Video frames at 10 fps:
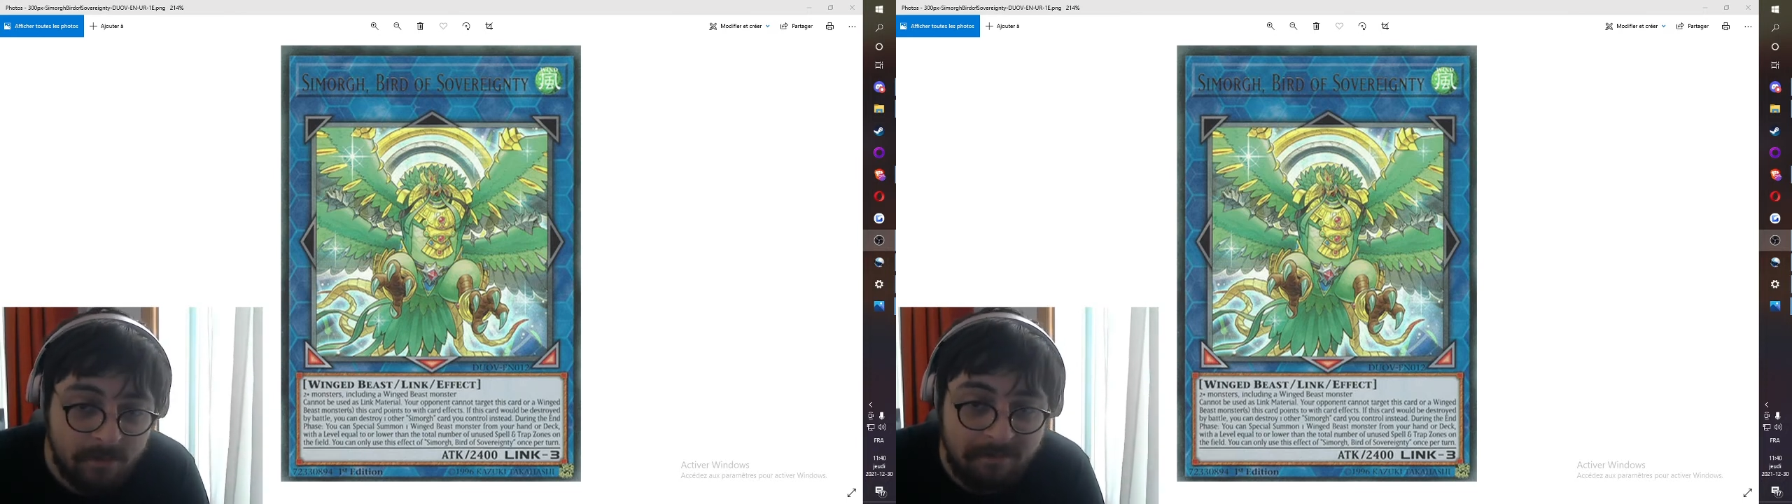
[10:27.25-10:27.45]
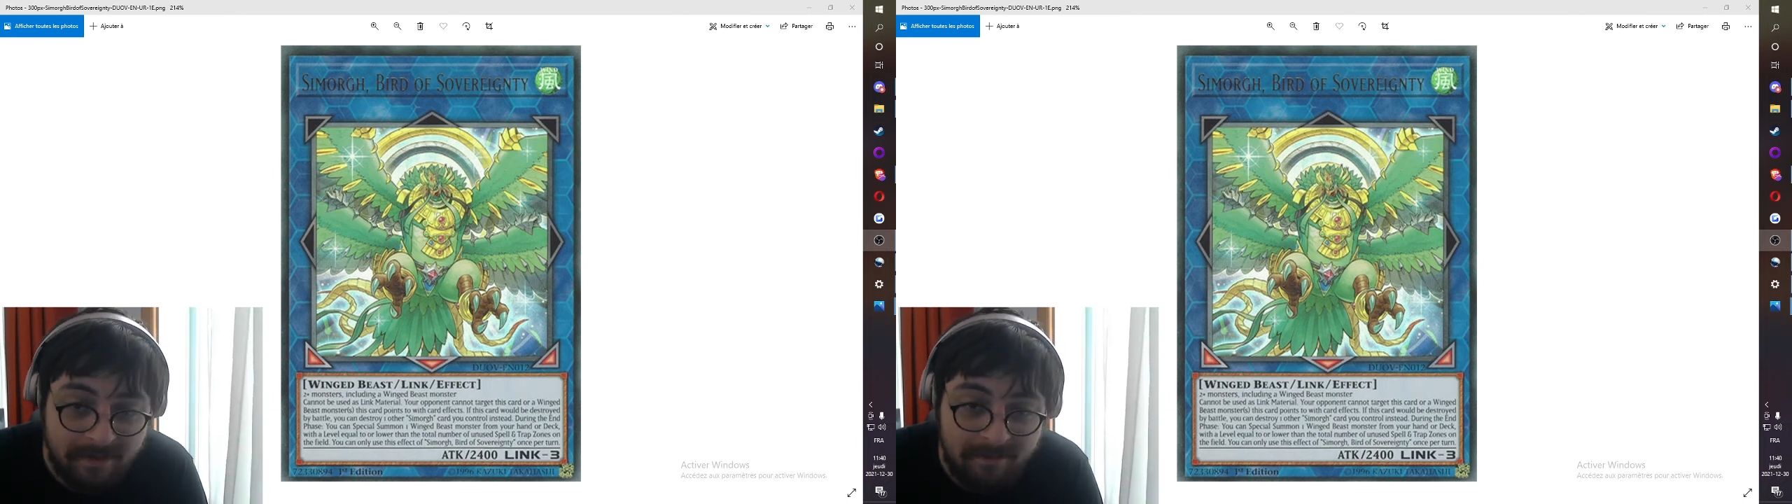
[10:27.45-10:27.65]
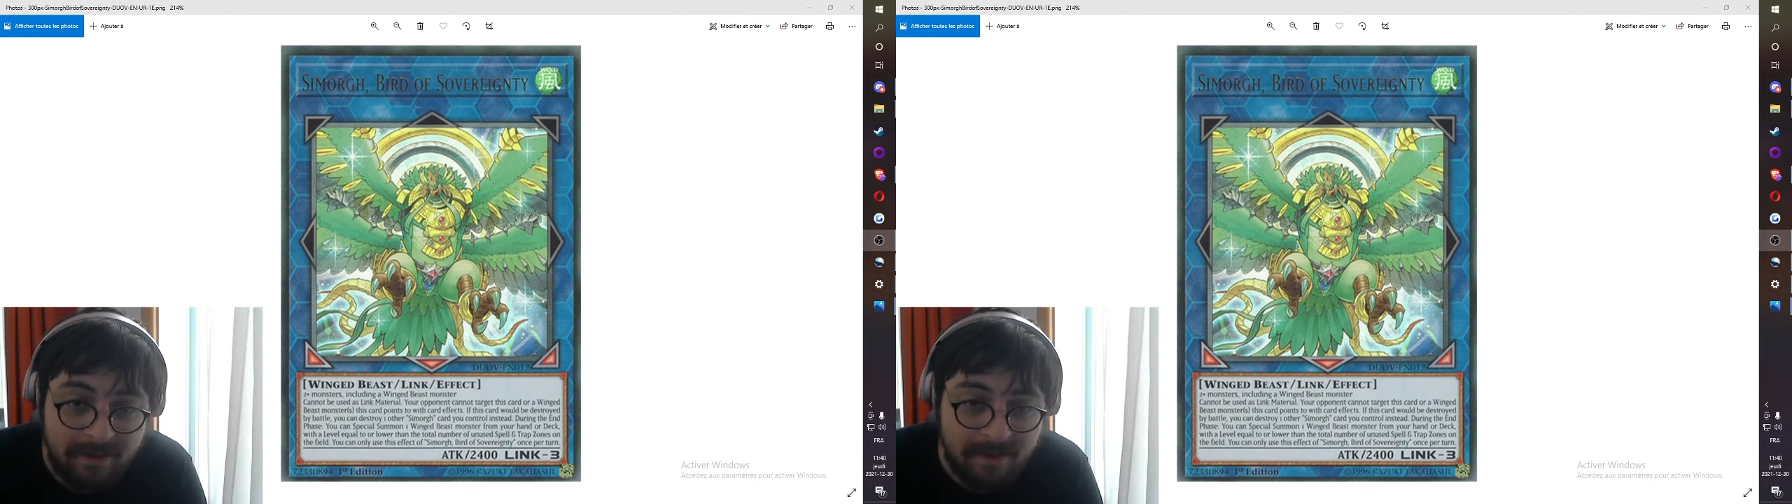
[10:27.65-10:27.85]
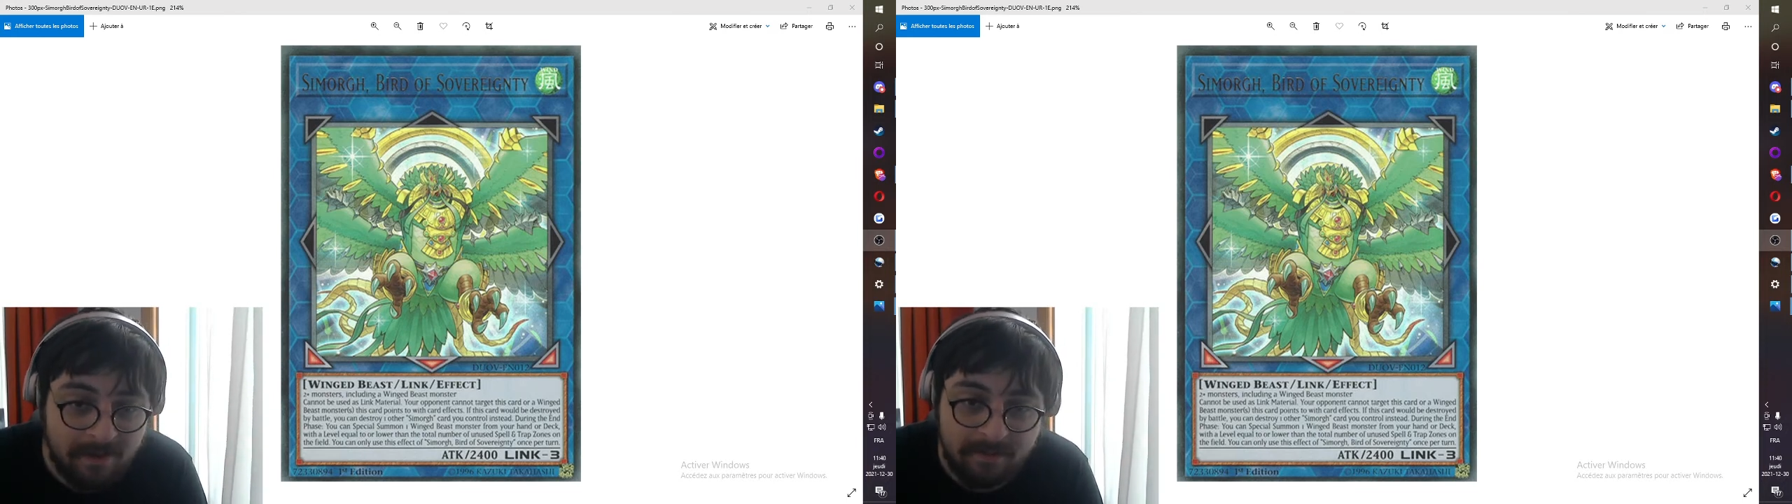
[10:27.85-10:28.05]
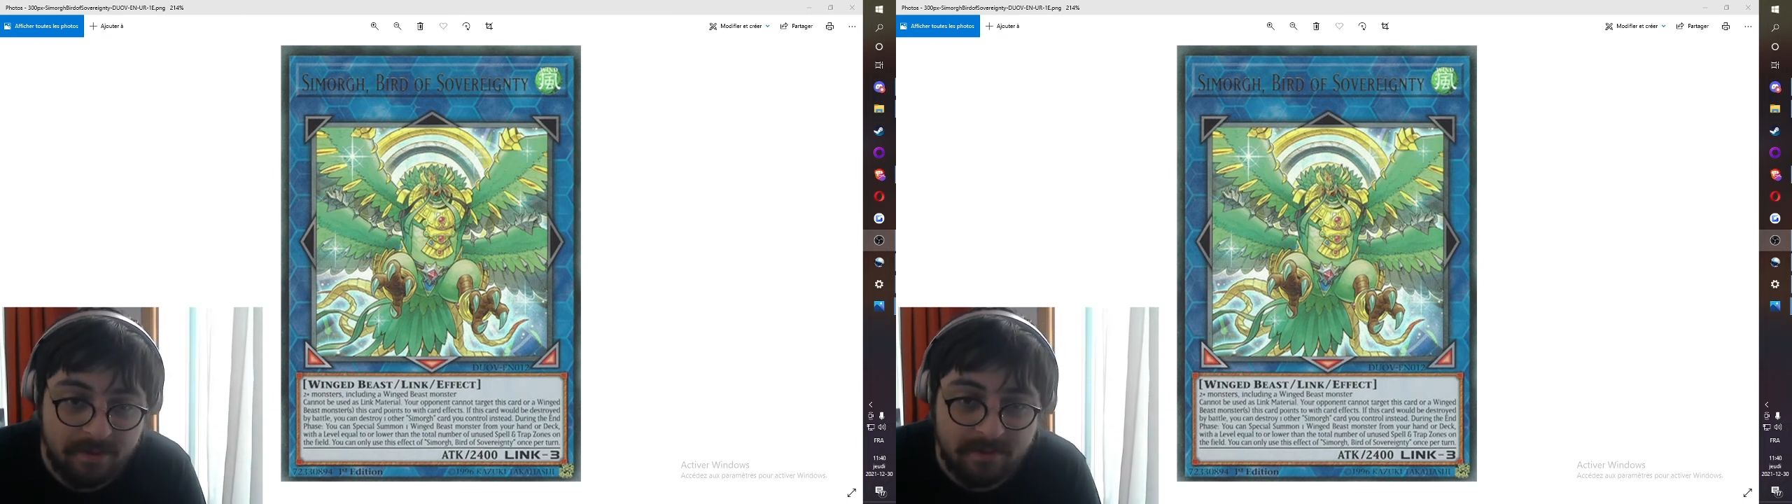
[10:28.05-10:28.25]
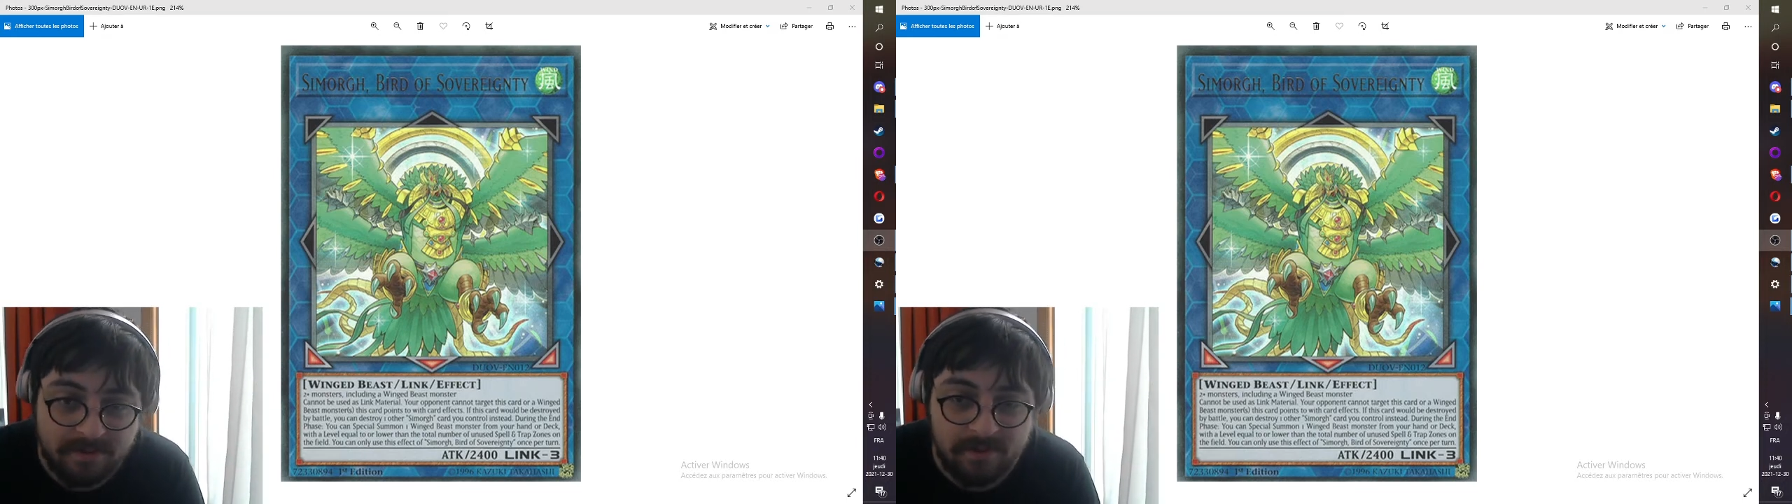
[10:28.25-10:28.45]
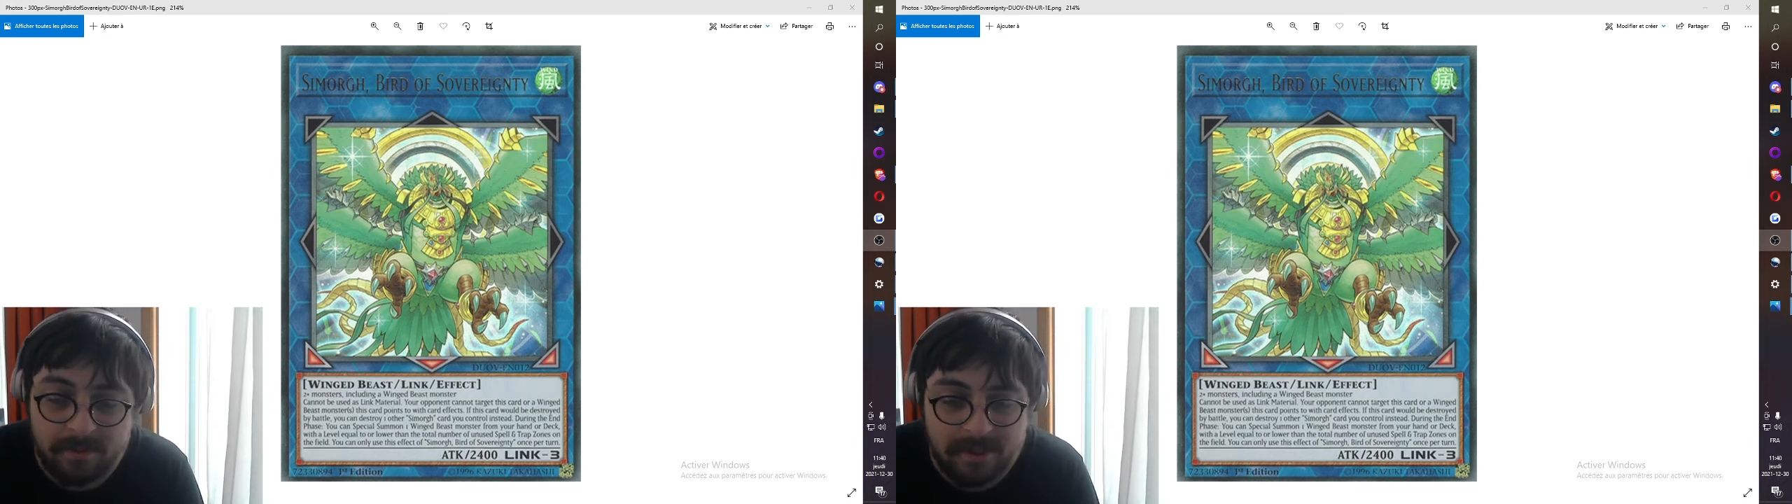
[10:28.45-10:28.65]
BBWs from